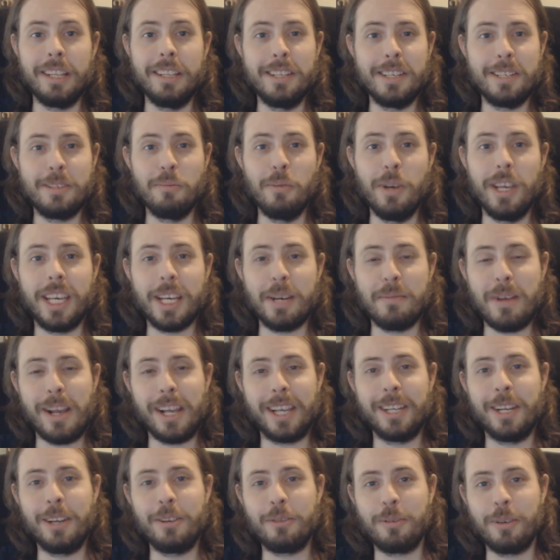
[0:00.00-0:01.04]
This week, I'm
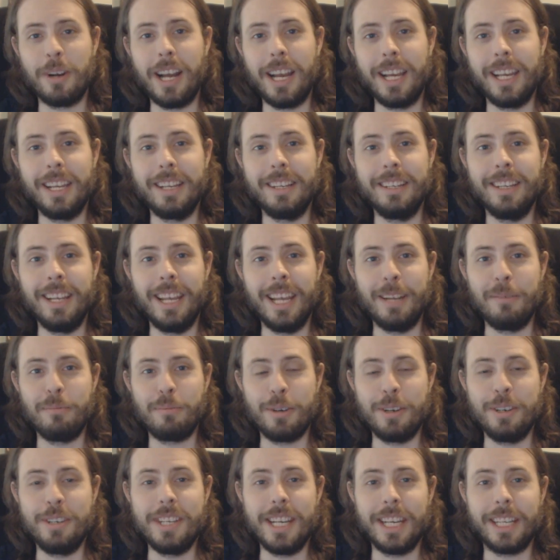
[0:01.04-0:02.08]
not going to try and
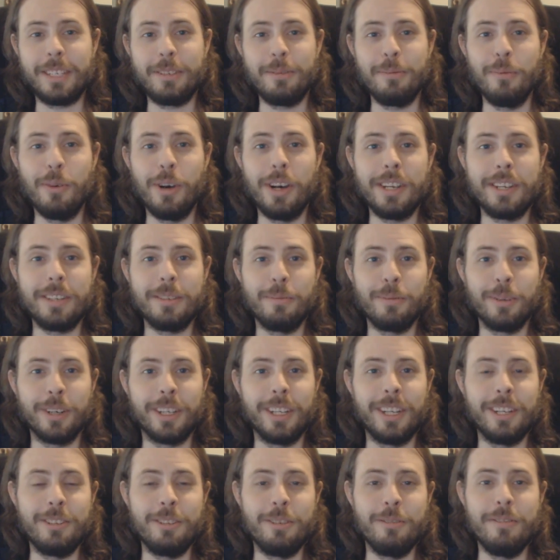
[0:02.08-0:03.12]
predict what we're
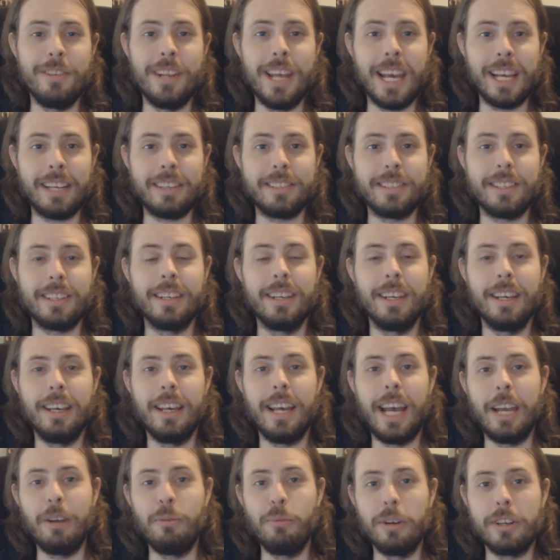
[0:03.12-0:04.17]
going to do next.
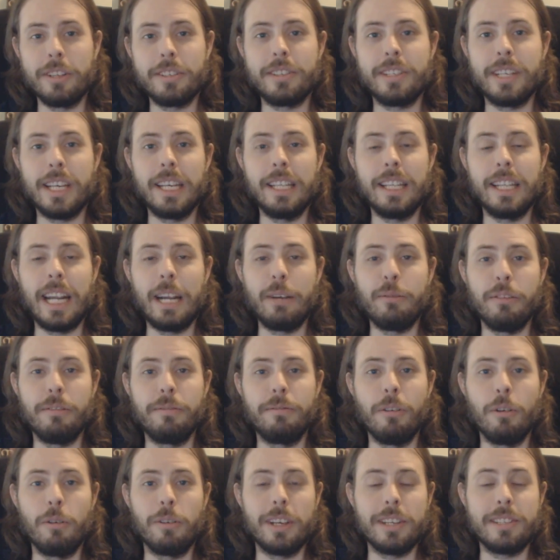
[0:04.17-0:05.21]
I will say that I will
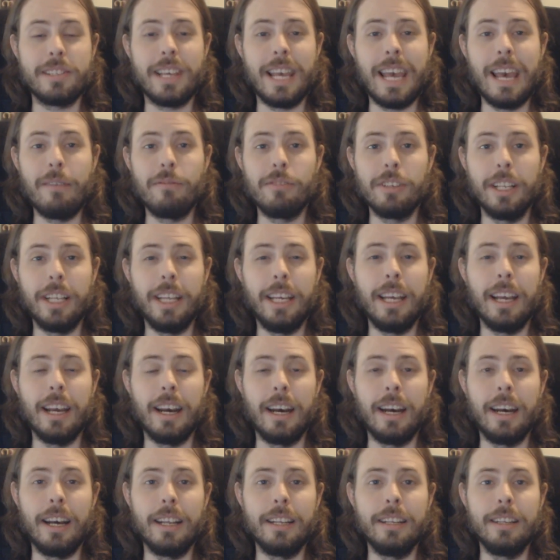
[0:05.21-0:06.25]
focus heavily
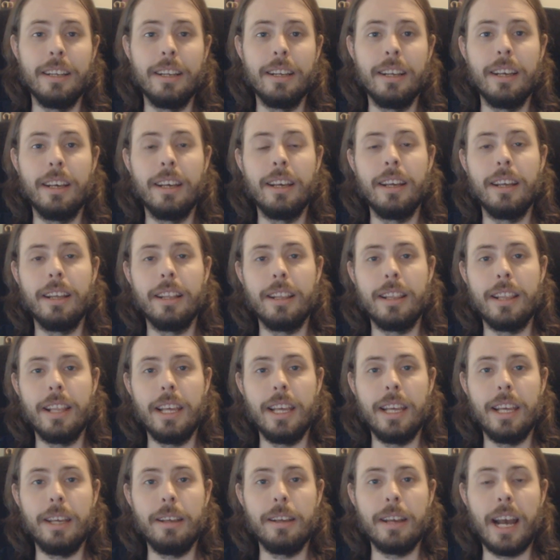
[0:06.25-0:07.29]
on
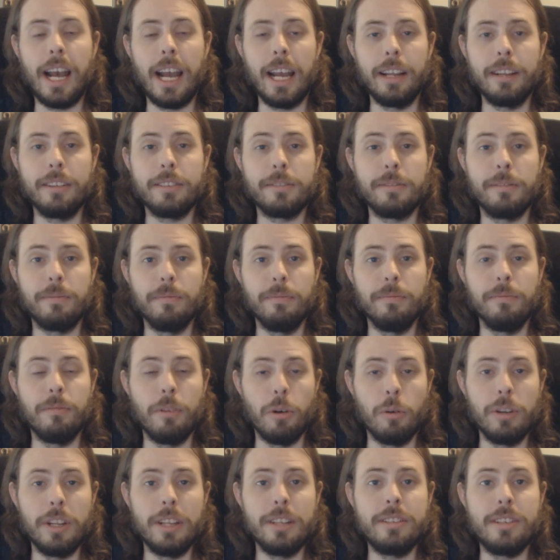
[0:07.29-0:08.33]
the highest
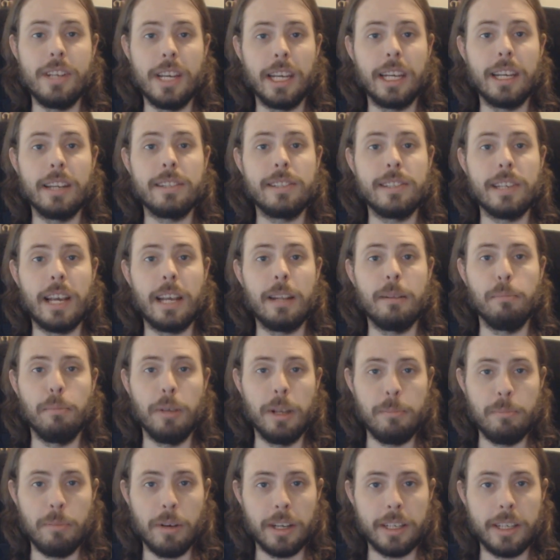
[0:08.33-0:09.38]
voted tickets on
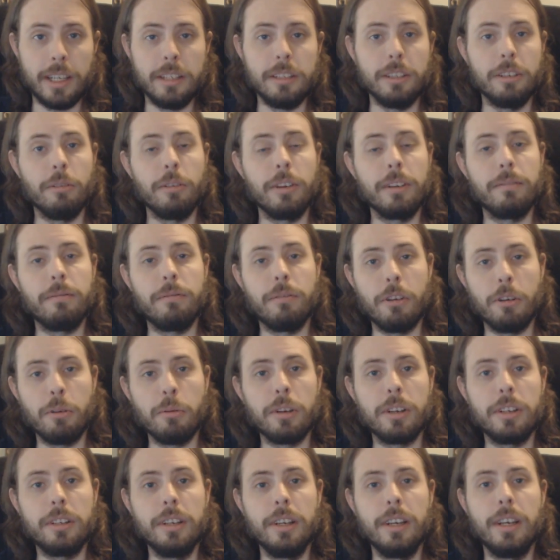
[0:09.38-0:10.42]
Bitbucket going
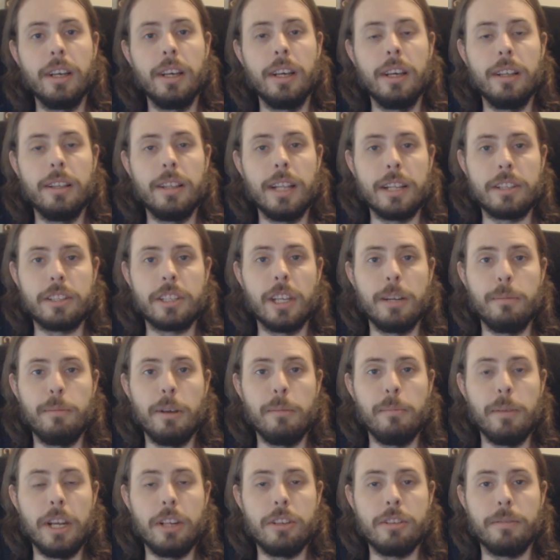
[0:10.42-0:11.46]
forward. That's going to be
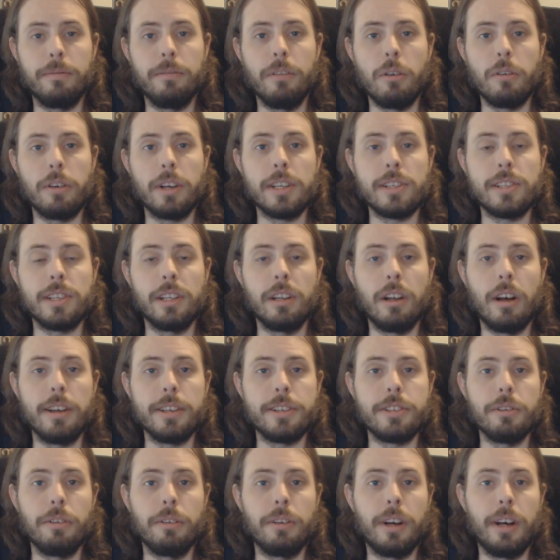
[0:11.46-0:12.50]
a major focus, and
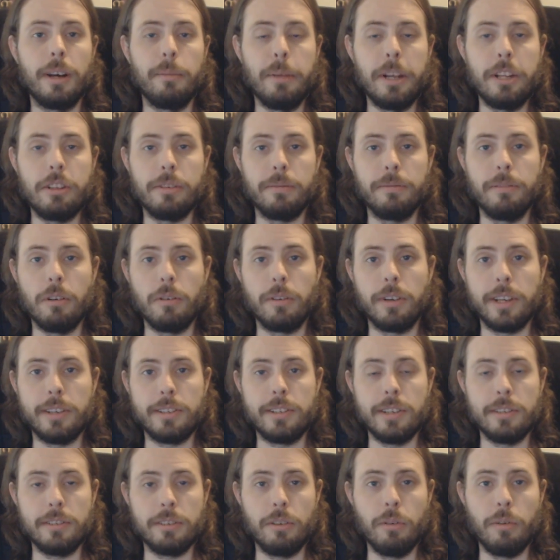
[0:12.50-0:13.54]
also a major
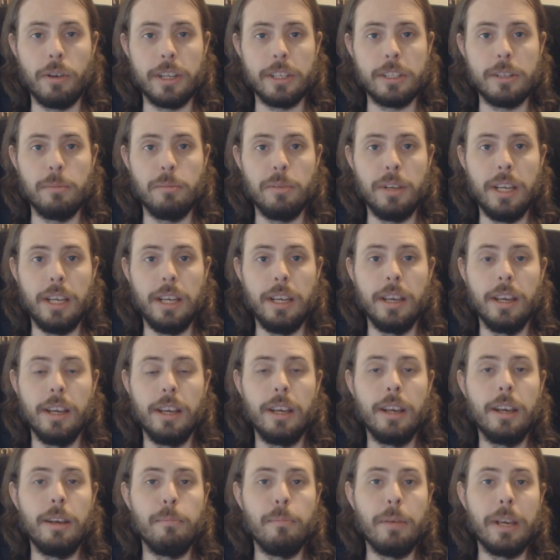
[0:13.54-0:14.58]
focus is going to be
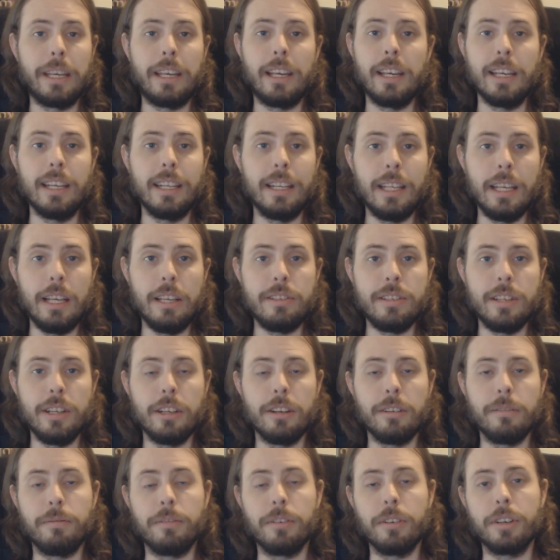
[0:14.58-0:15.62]
making it
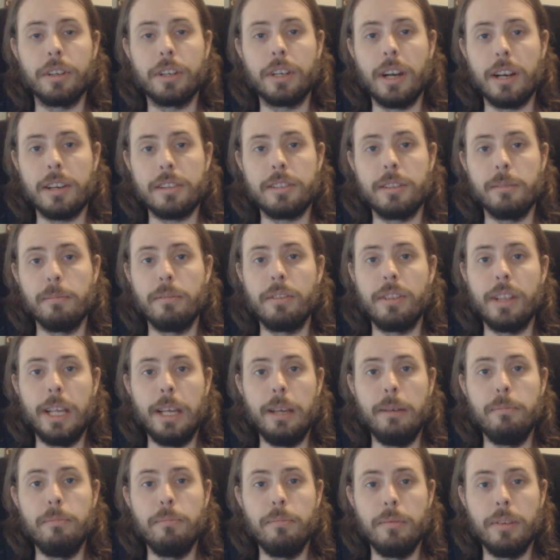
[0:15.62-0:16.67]
easier for custom
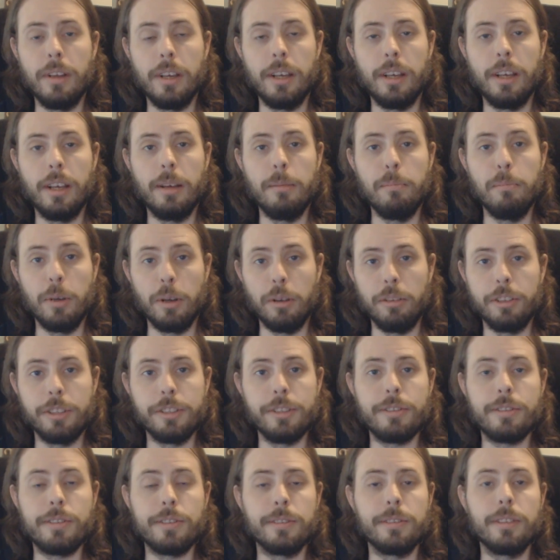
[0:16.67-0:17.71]
theme
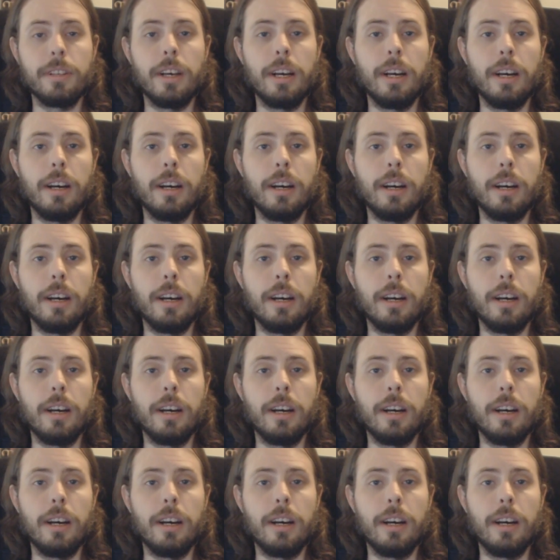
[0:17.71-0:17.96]
builders.